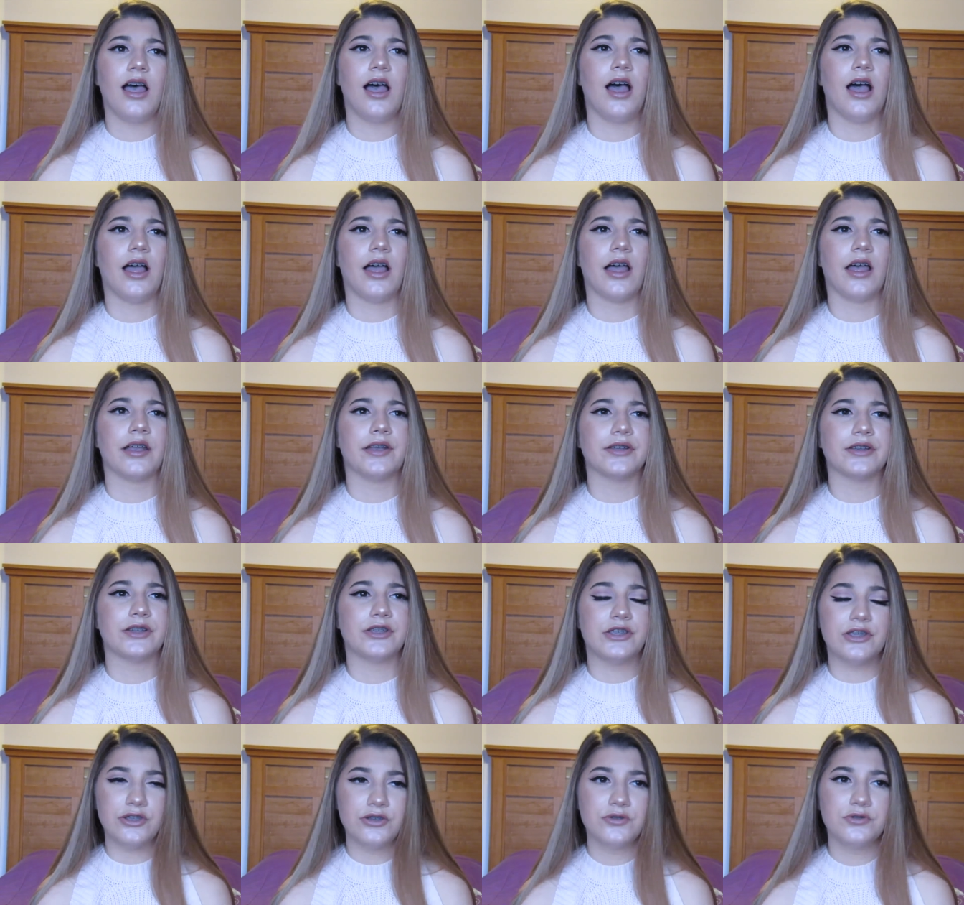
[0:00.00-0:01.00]
on
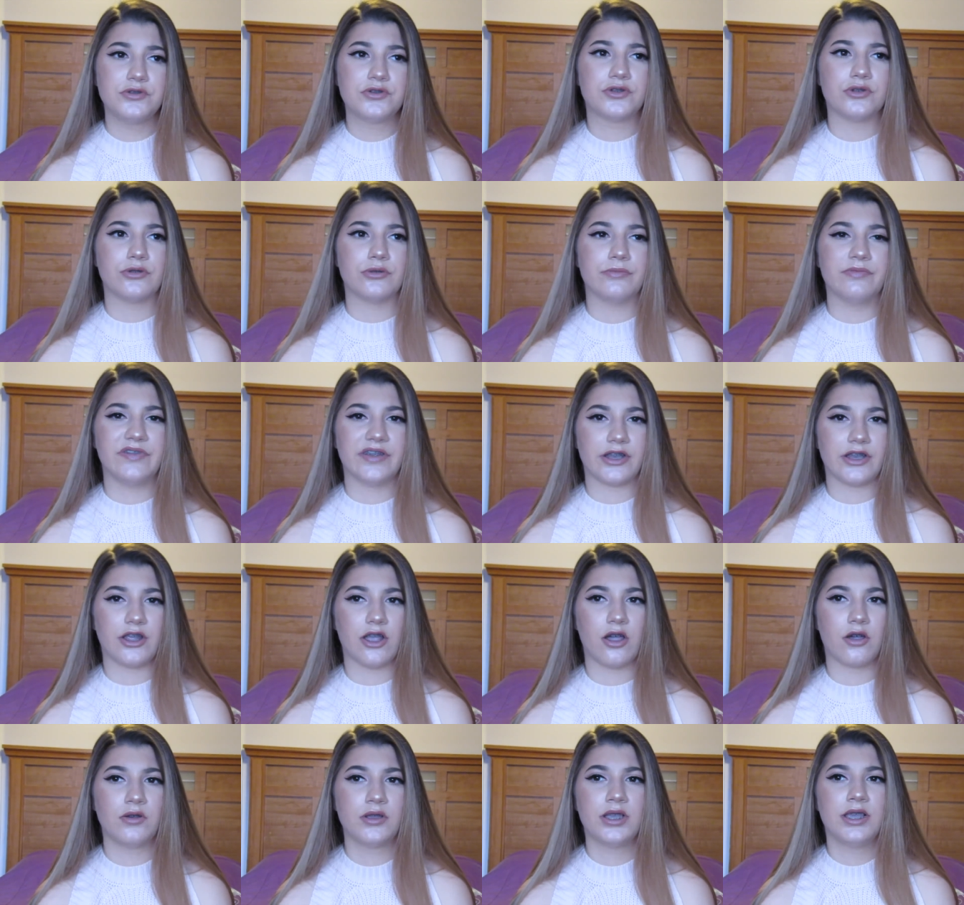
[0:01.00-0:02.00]
a YouTube
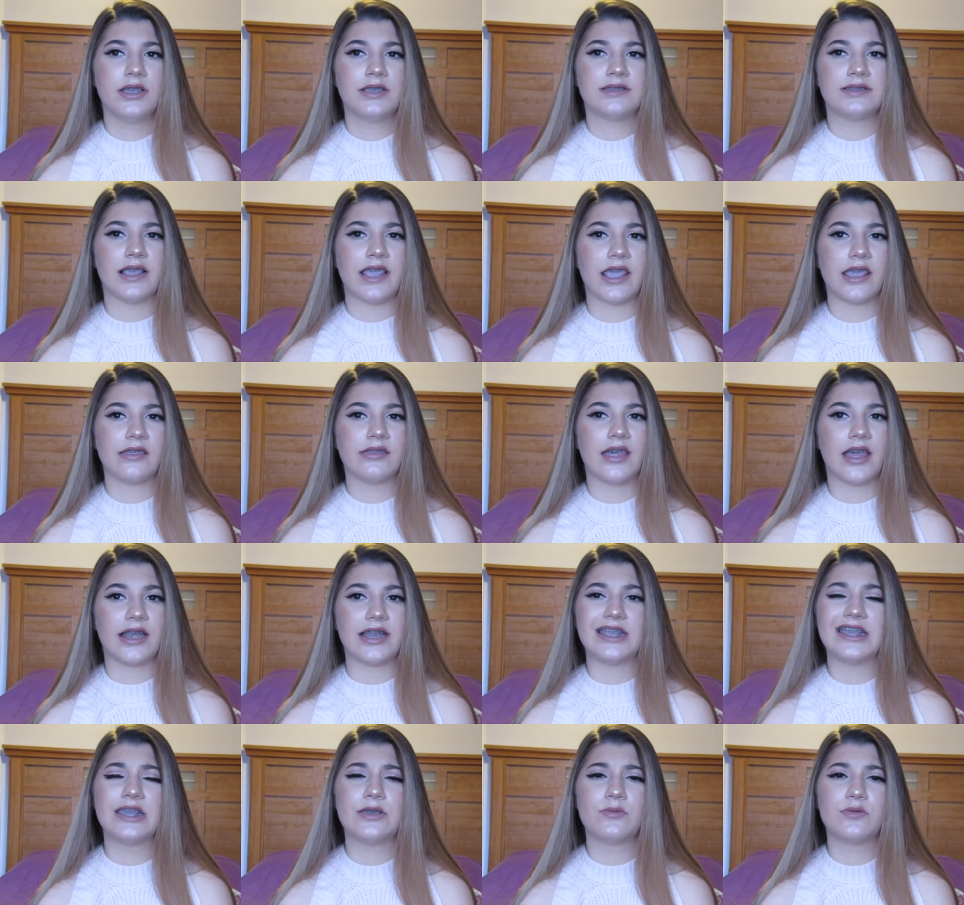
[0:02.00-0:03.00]
video saying that
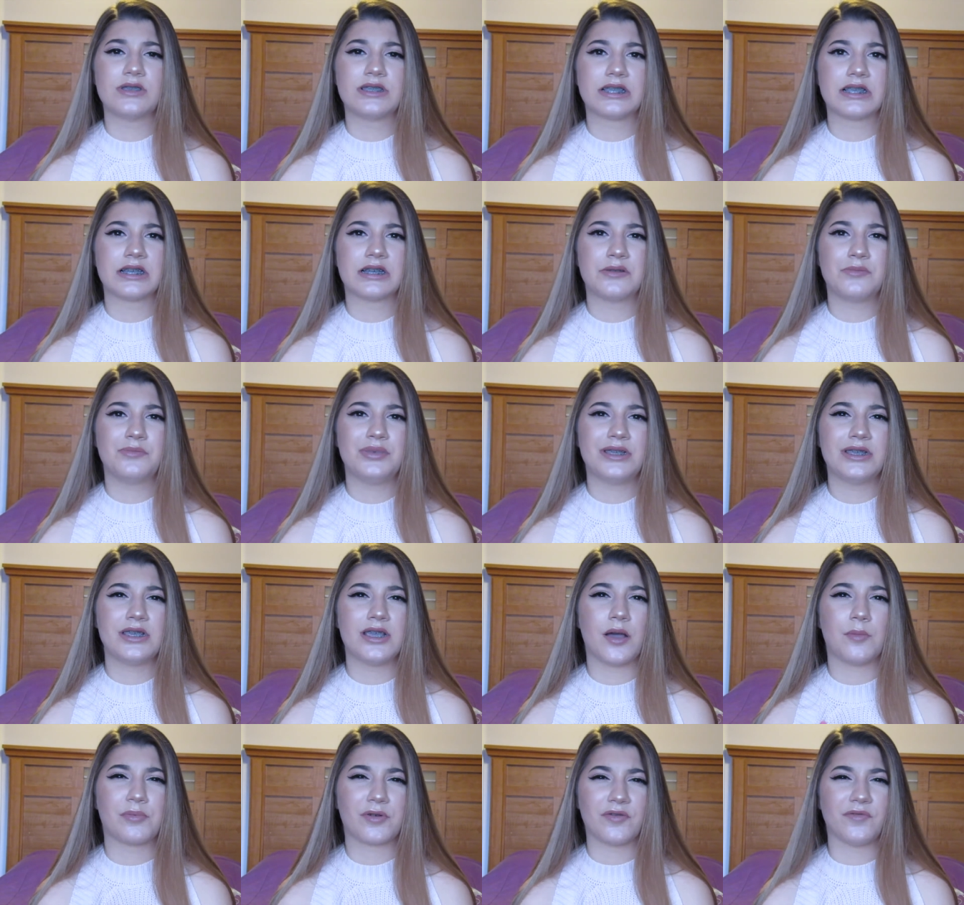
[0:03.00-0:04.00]
he was going to
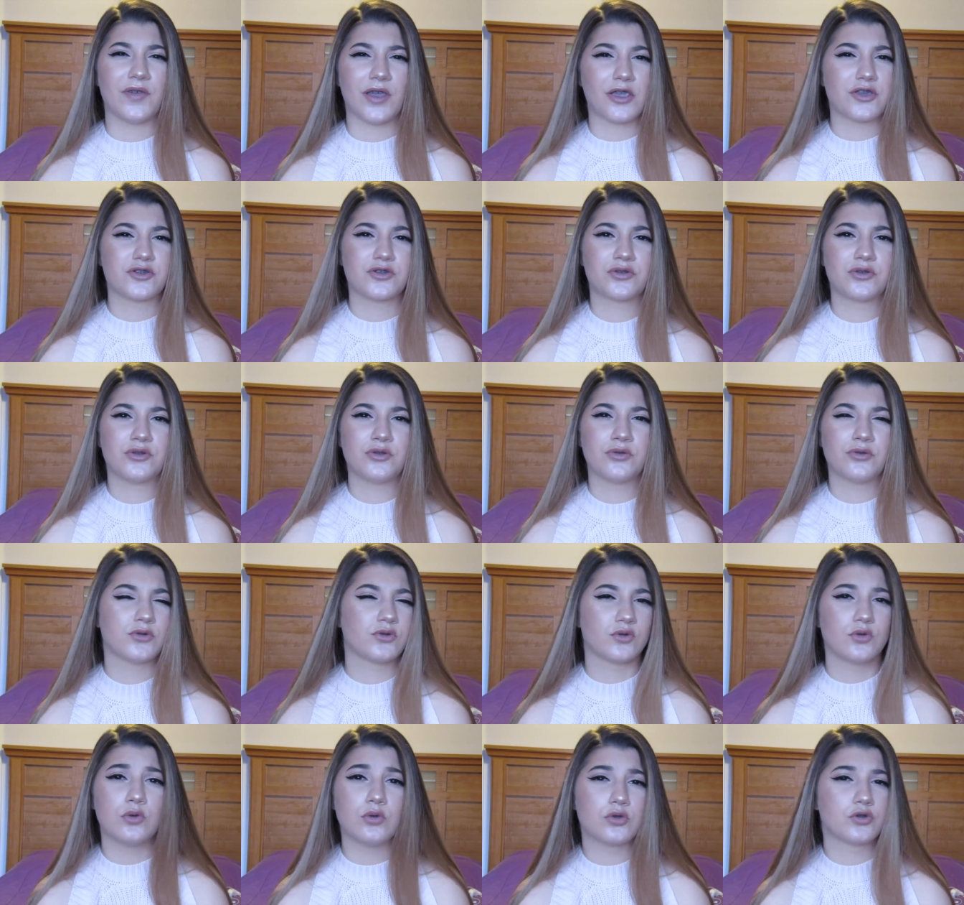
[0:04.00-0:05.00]
be a professional
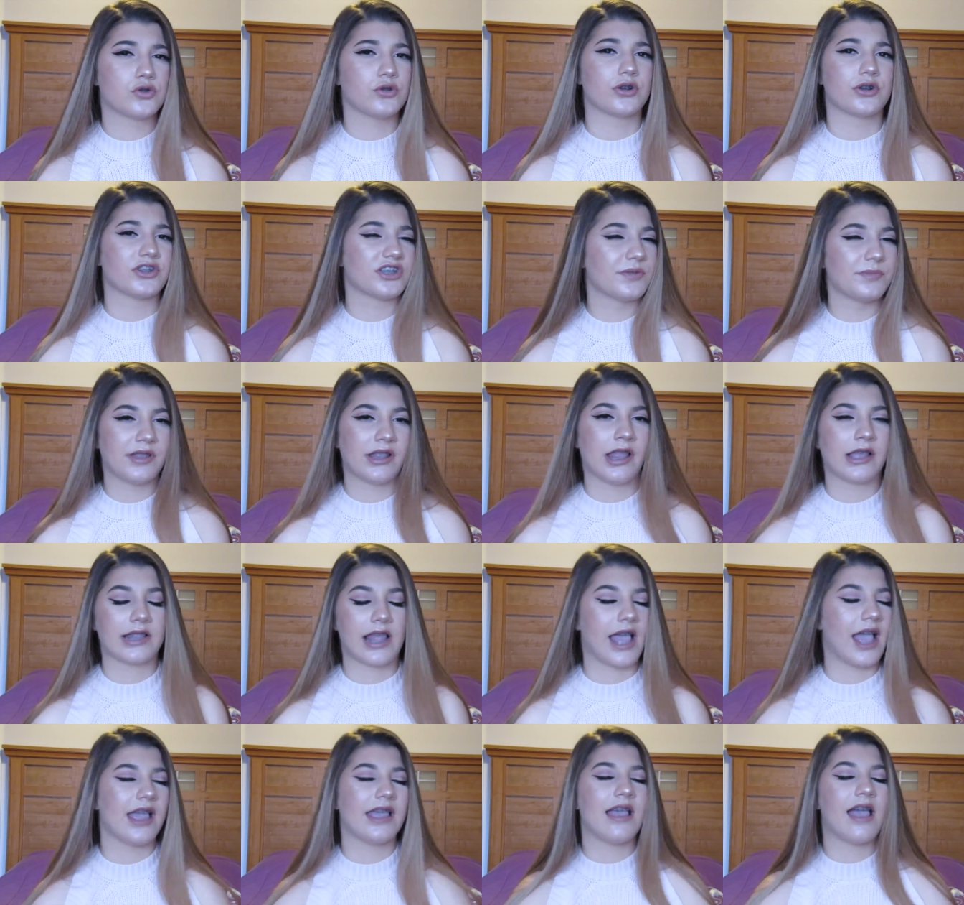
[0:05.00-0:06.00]
school shooter, something like
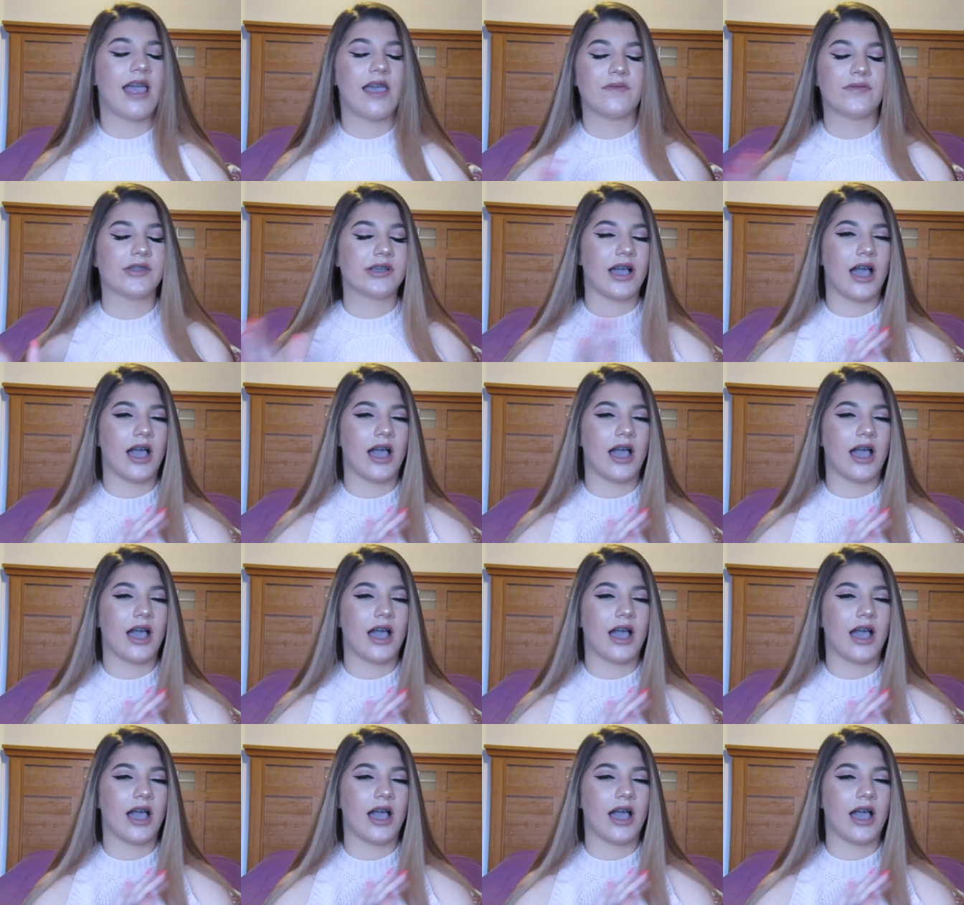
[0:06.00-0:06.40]
that. I, I have the